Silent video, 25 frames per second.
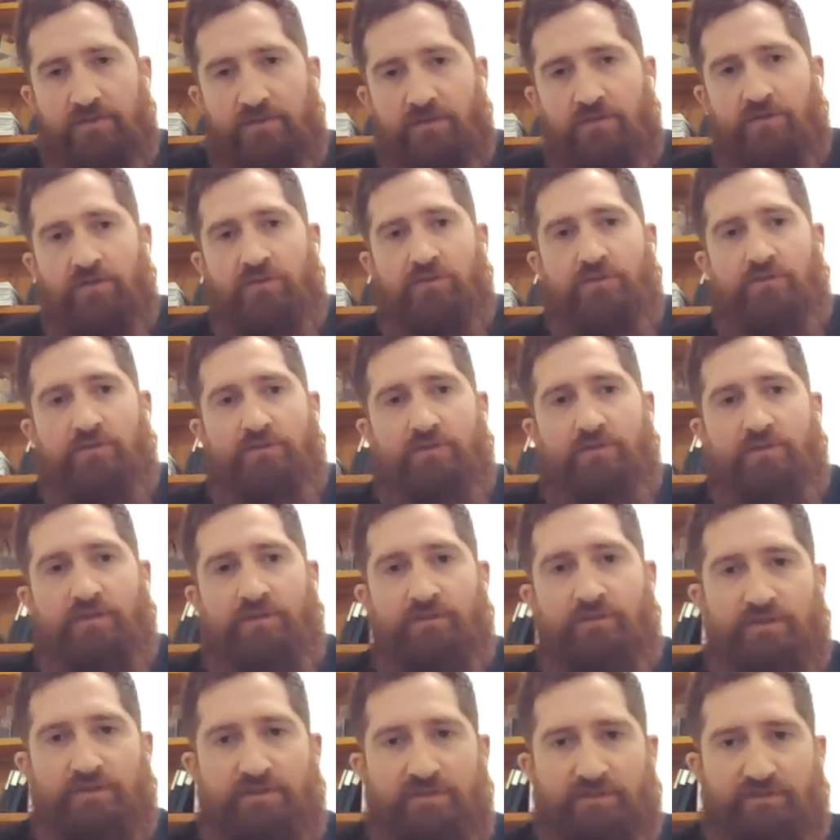So
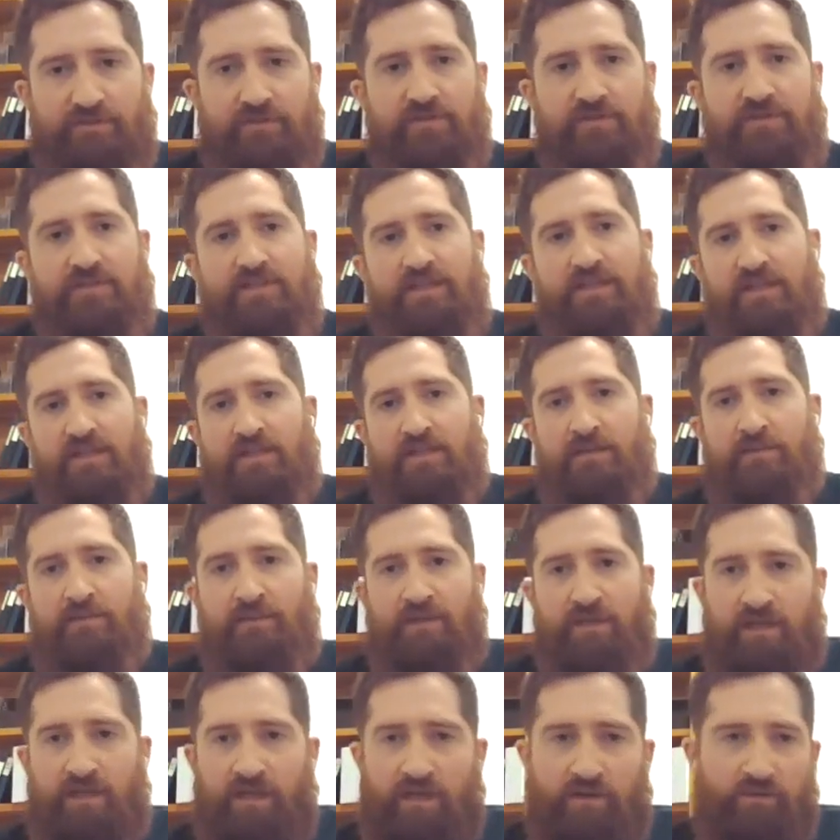it was the first
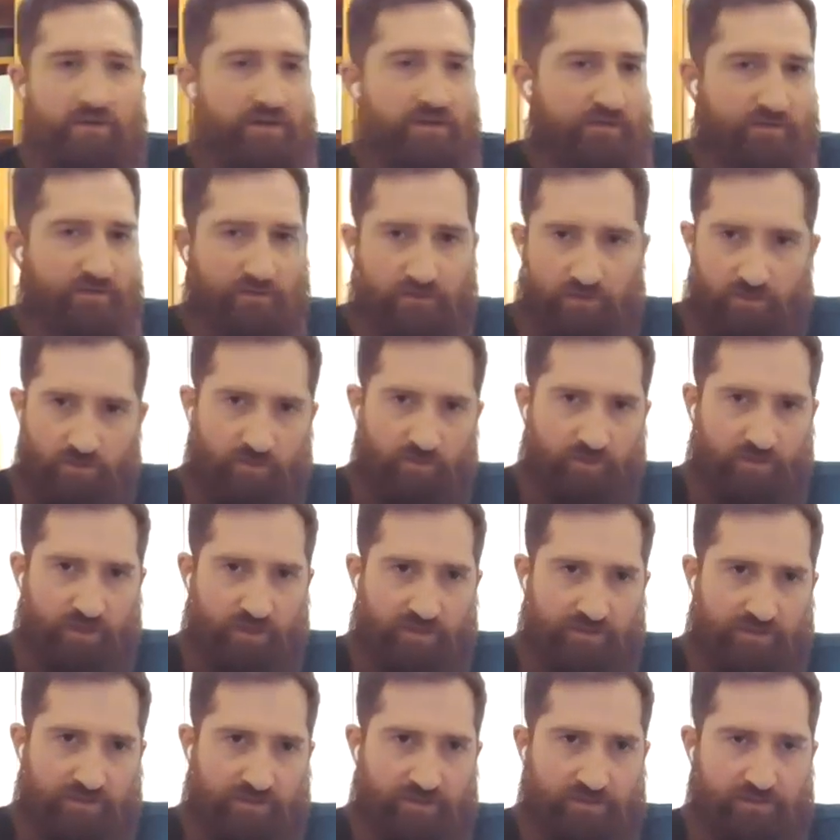time that I went through the whole
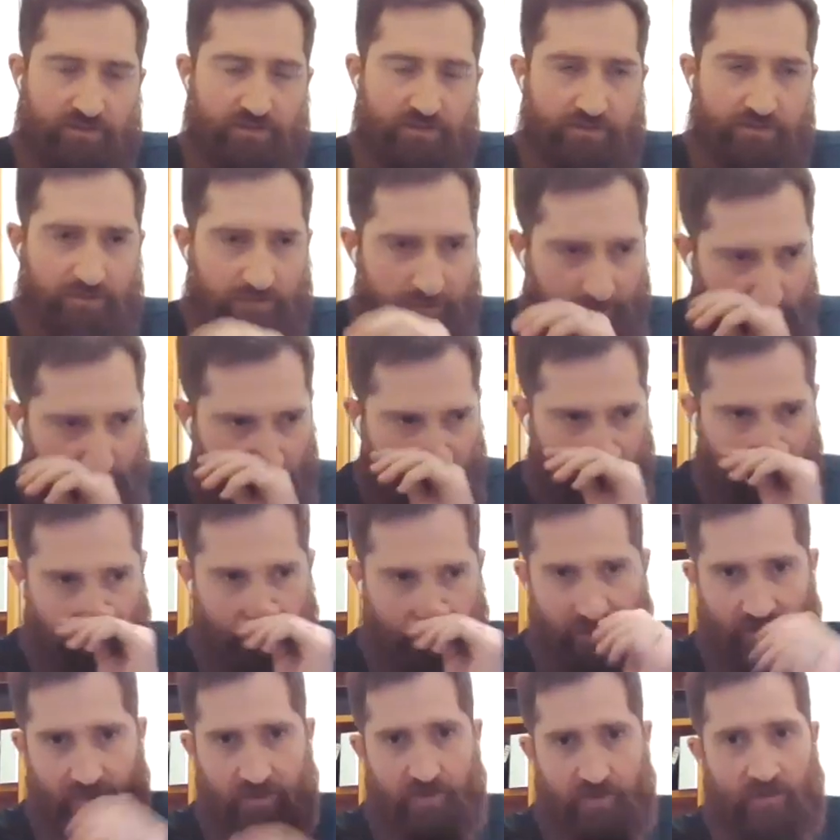process.
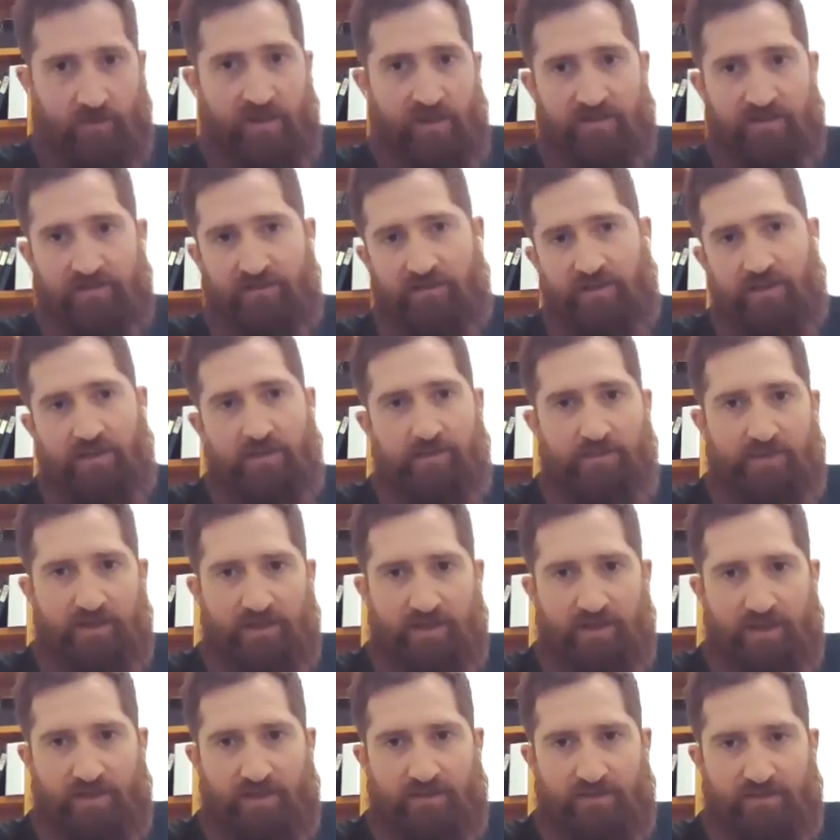So, I developed
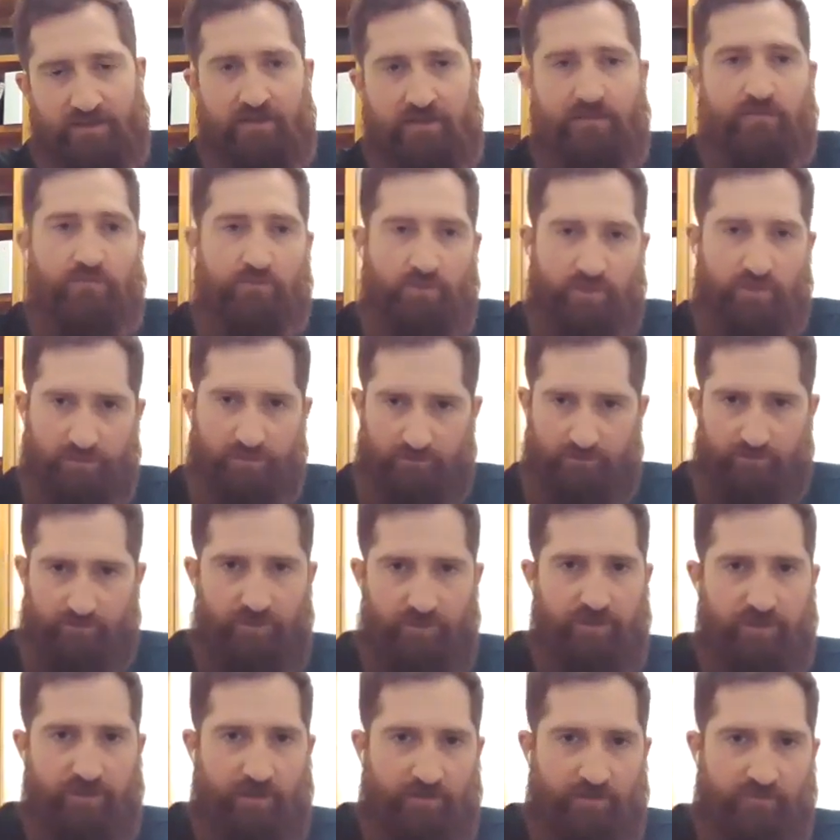the assay
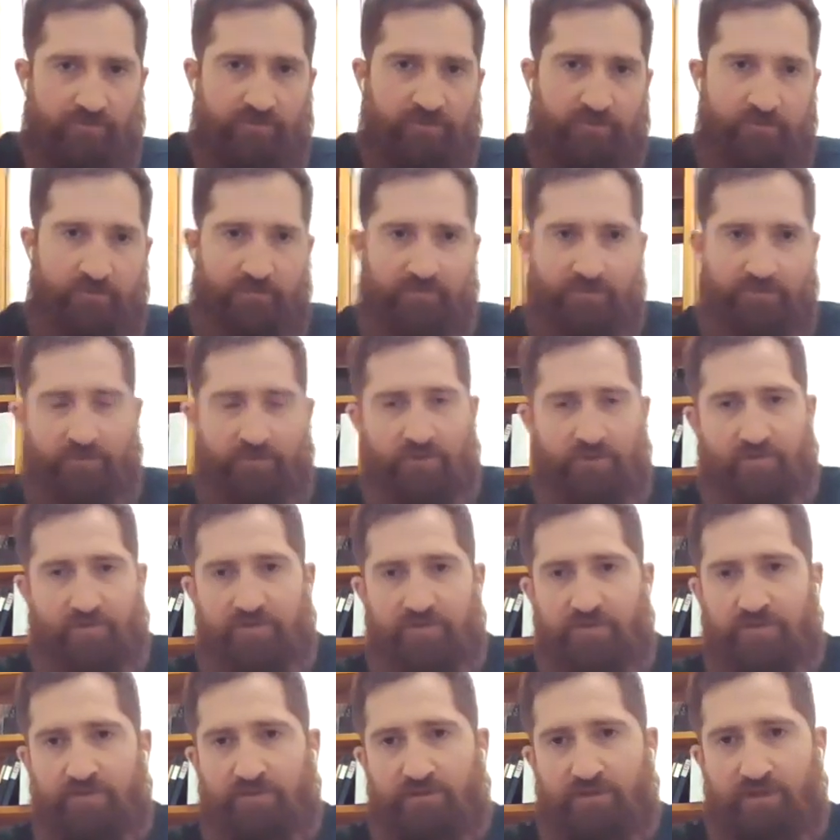with help from other
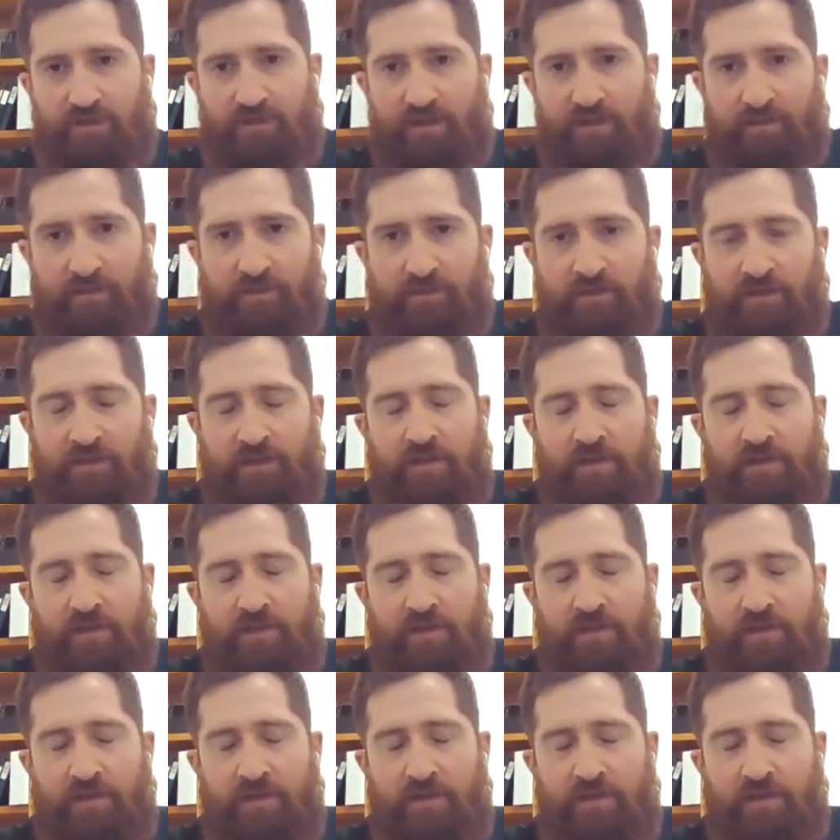people in the lab.